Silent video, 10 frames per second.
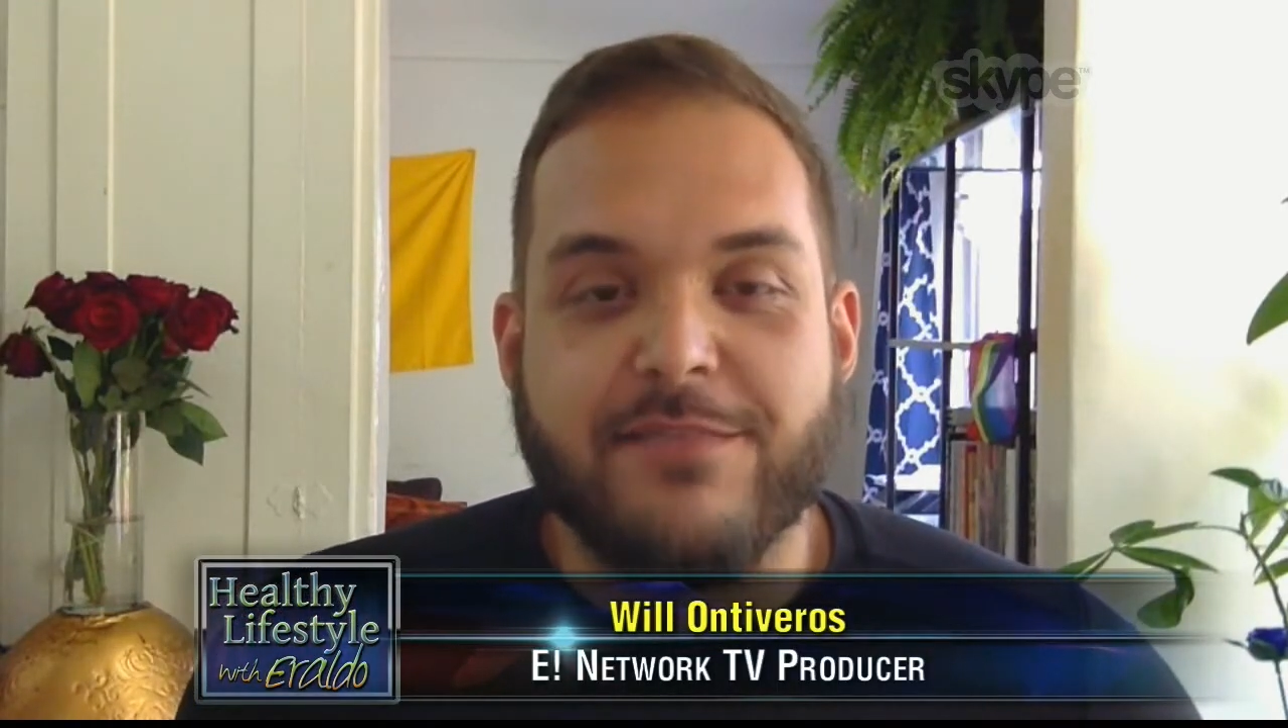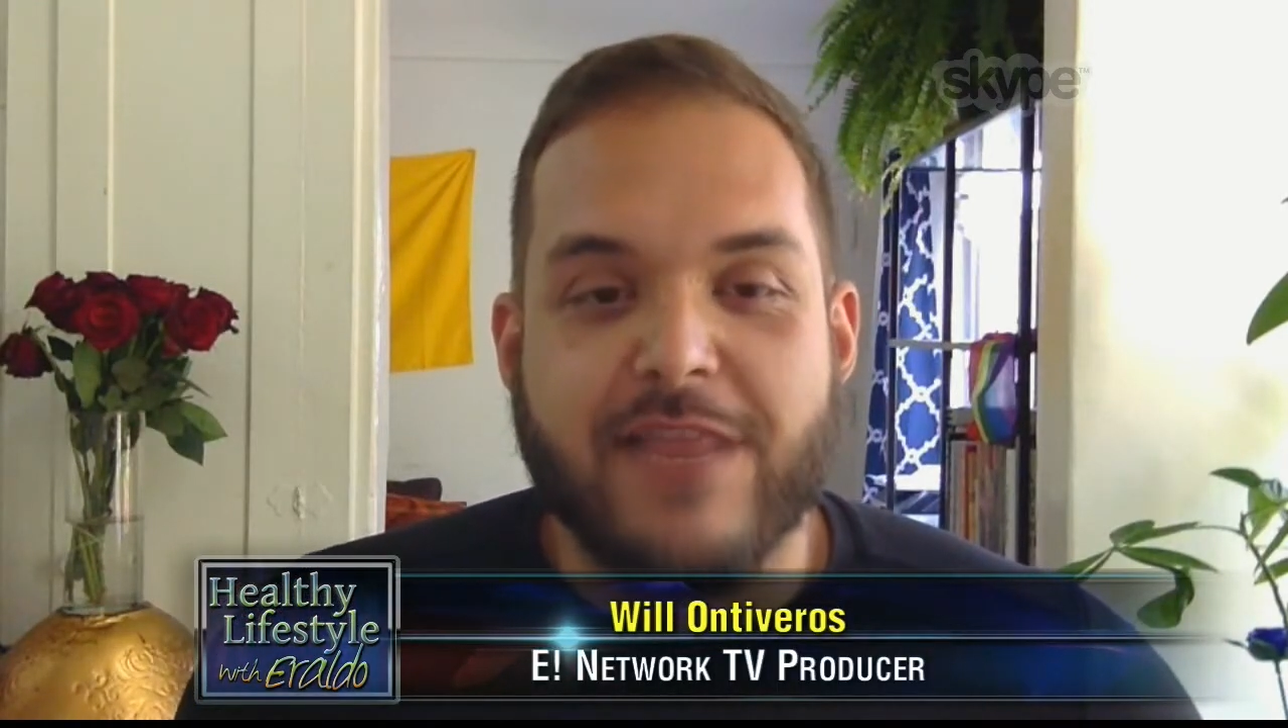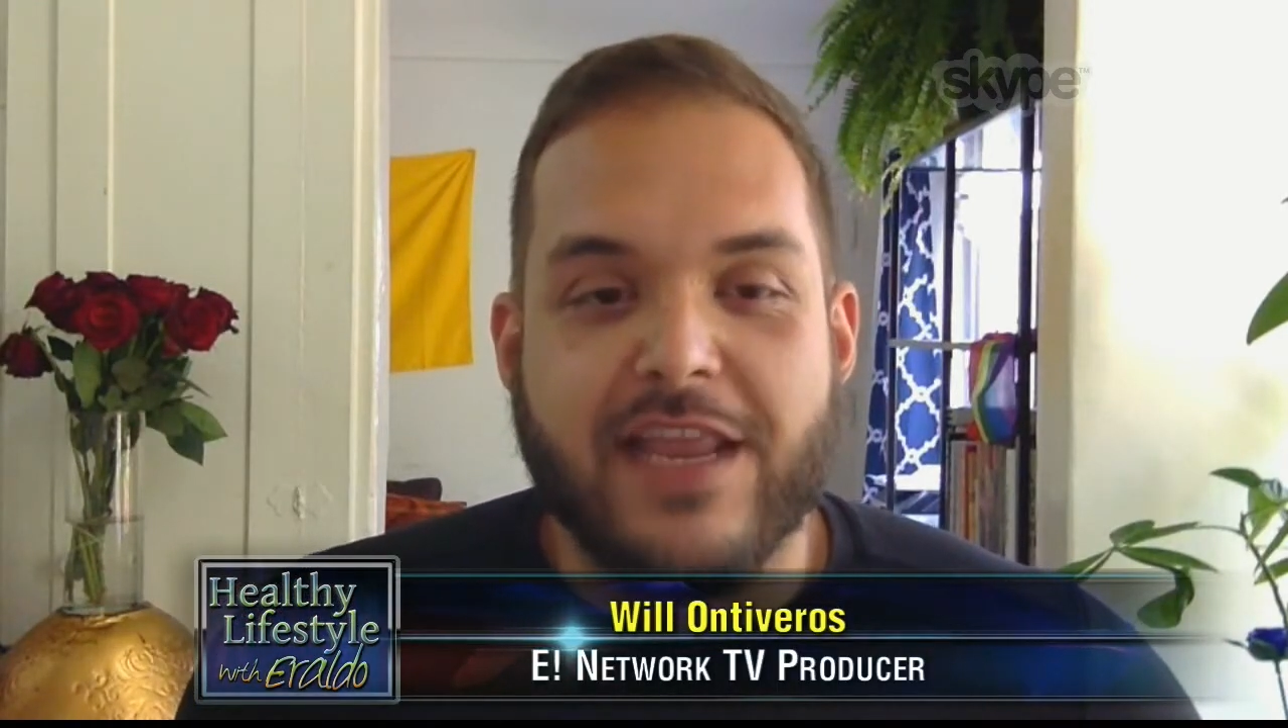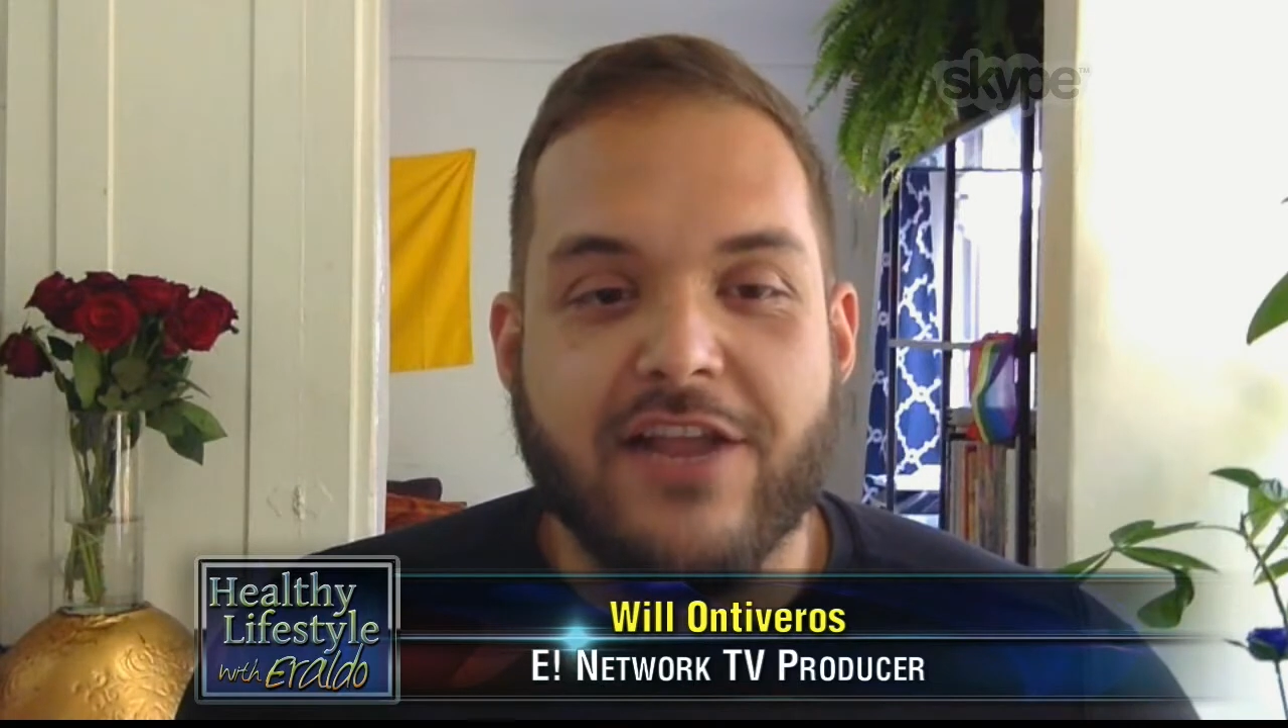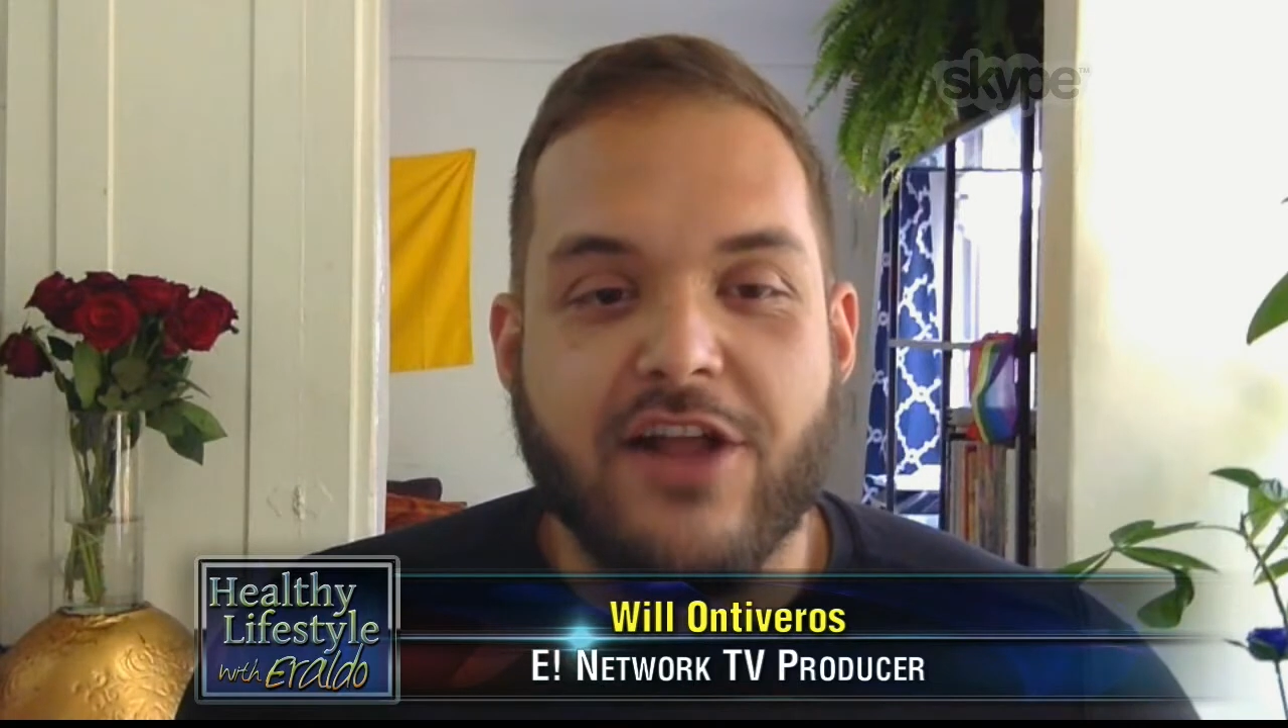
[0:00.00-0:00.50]

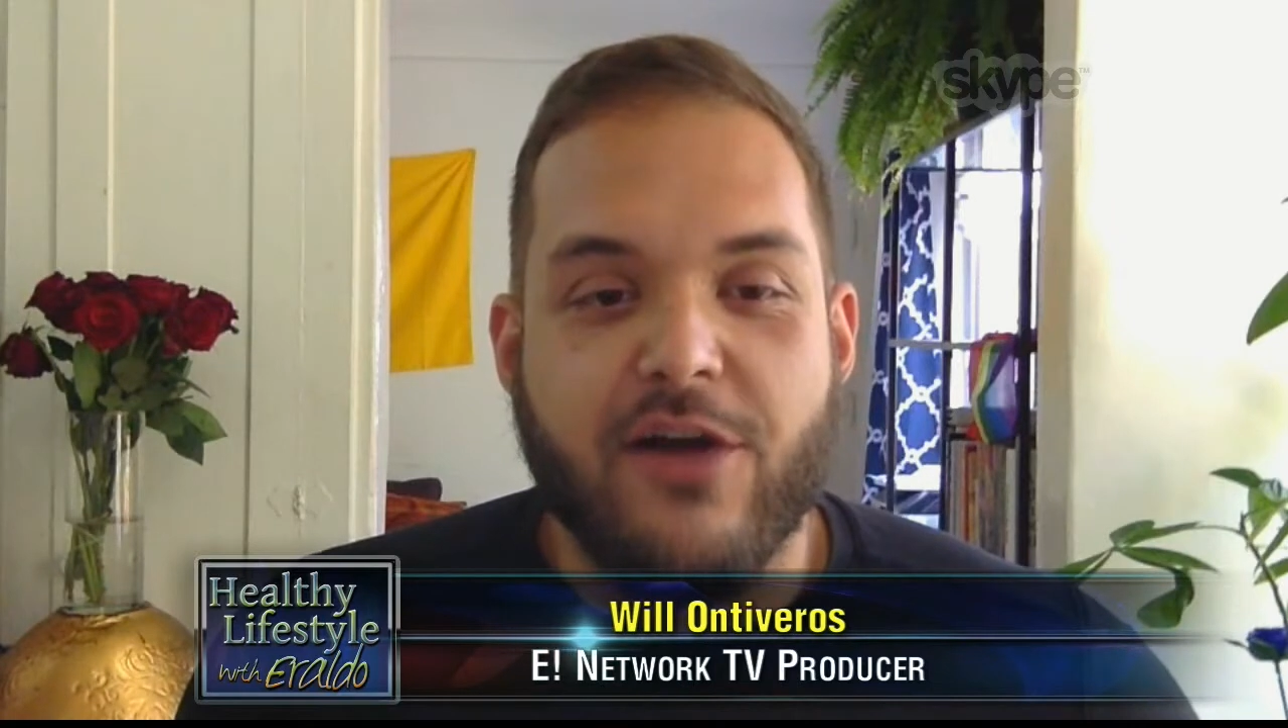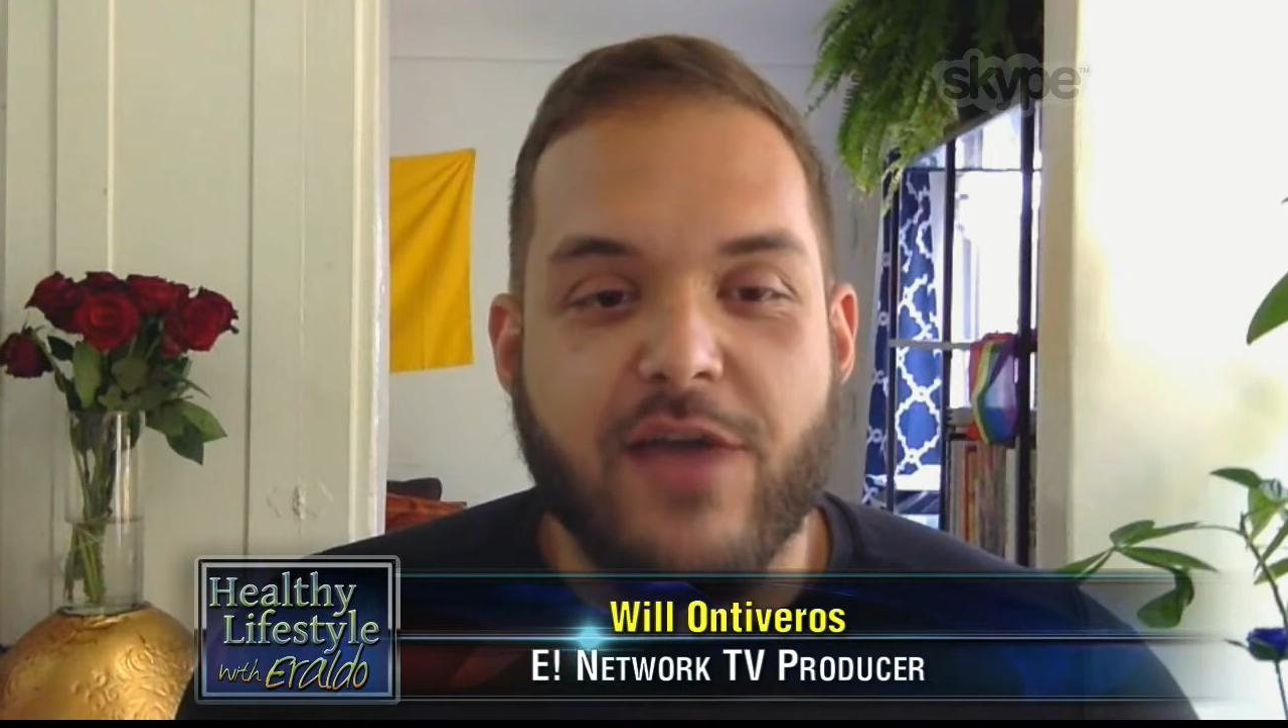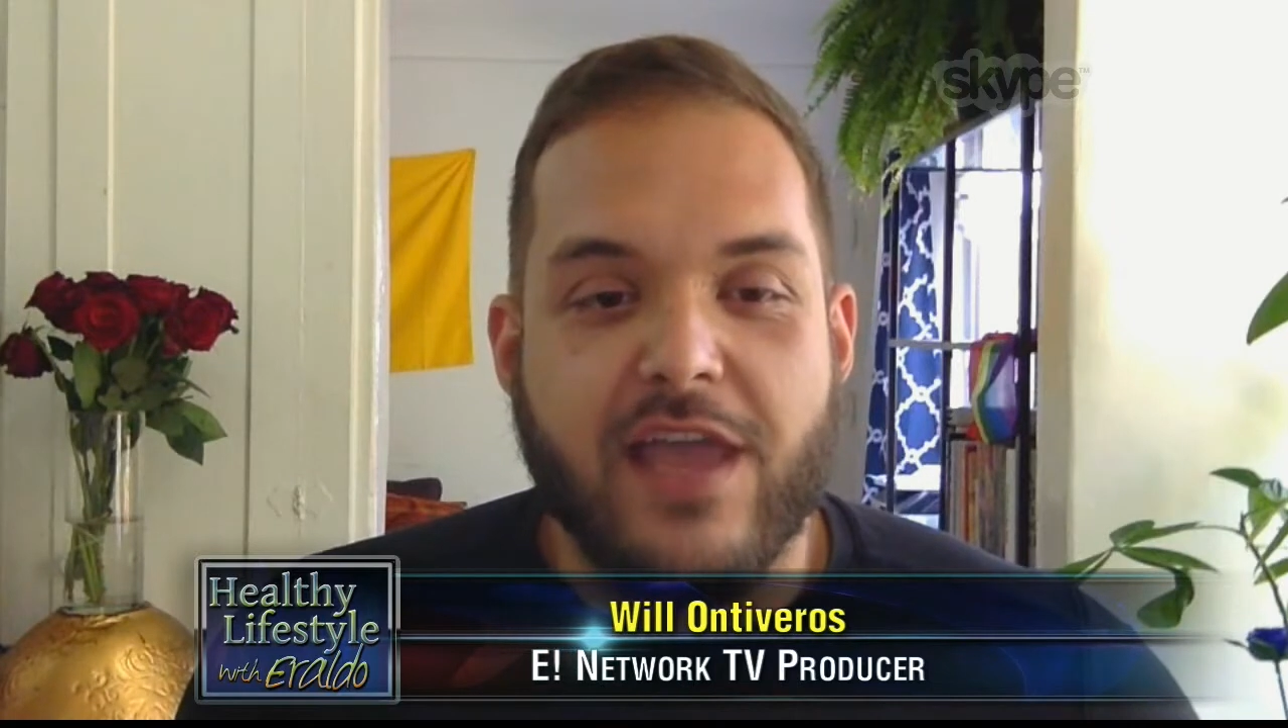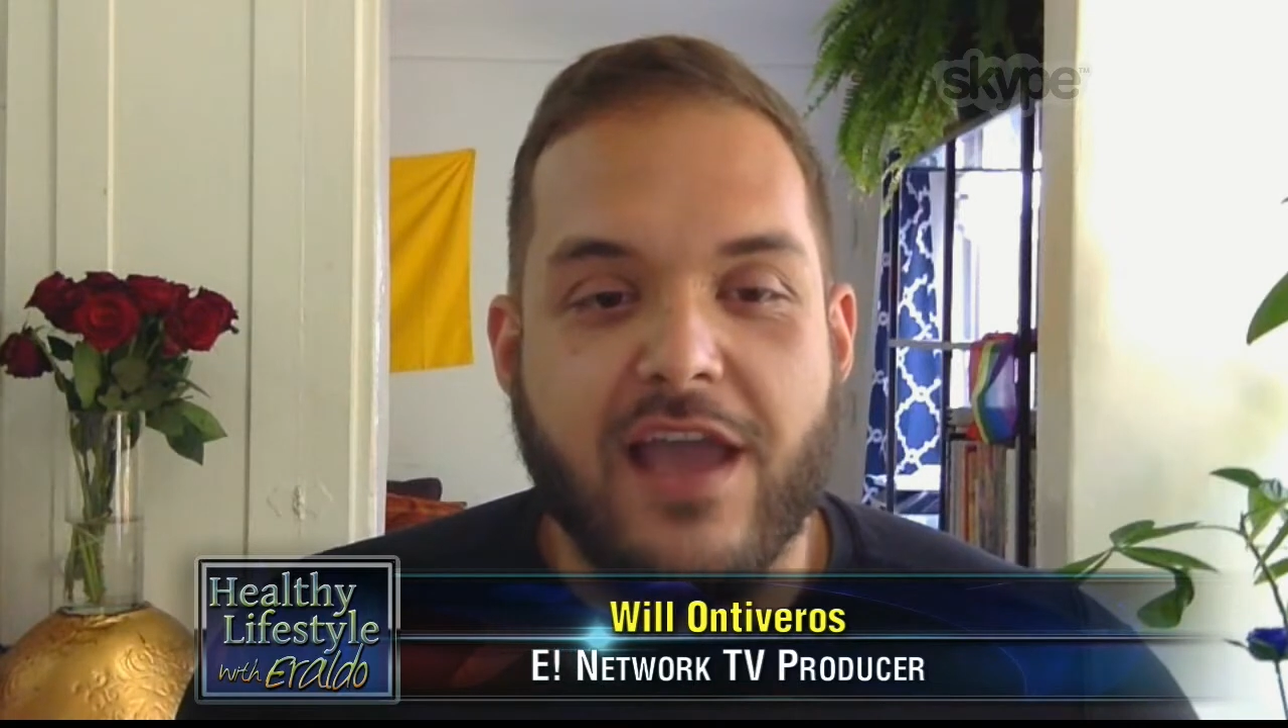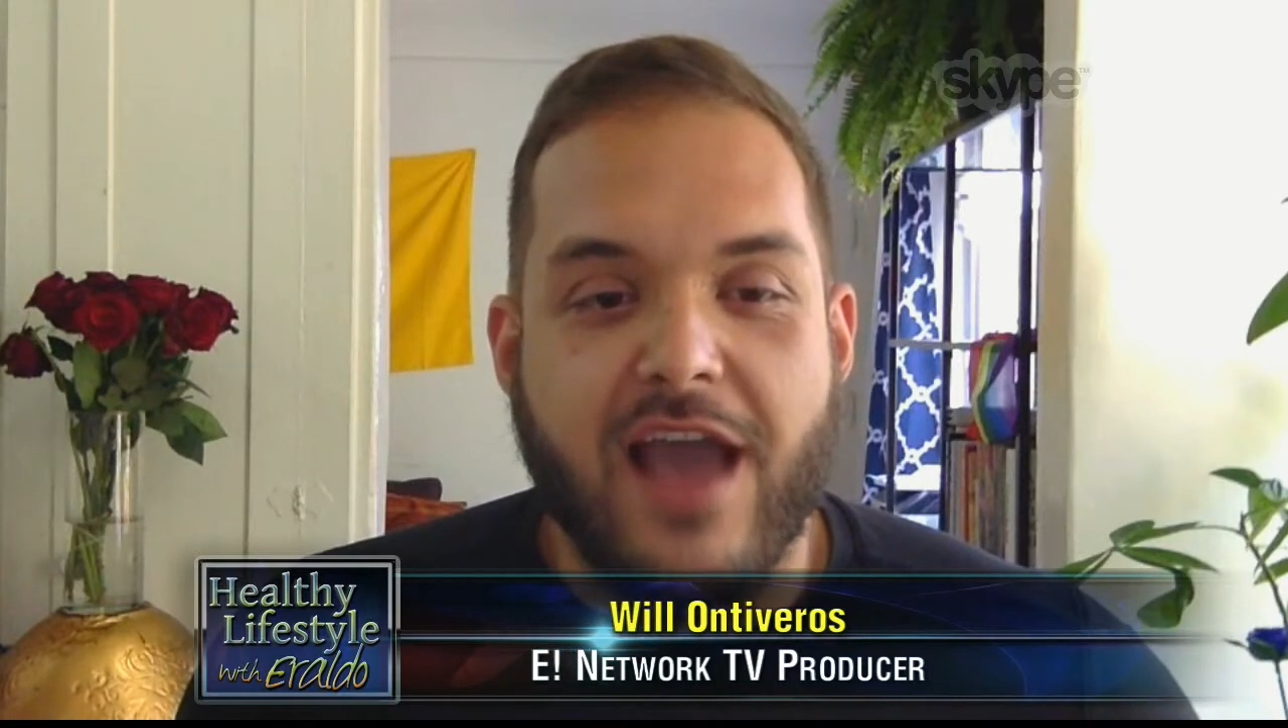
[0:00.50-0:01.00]
meeting Khloe,